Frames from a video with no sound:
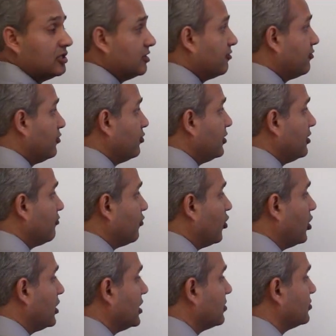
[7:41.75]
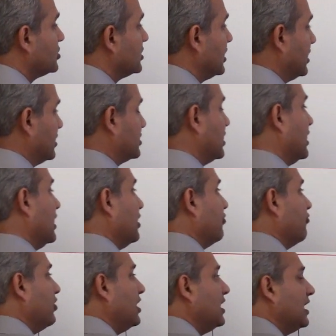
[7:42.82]
The fluid volume changed.
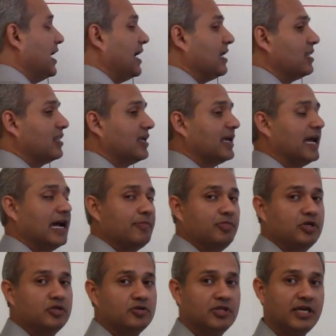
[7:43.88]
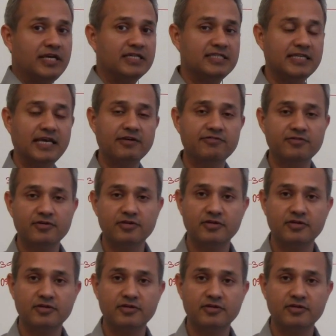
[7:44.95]
Will anything happen to the ECF?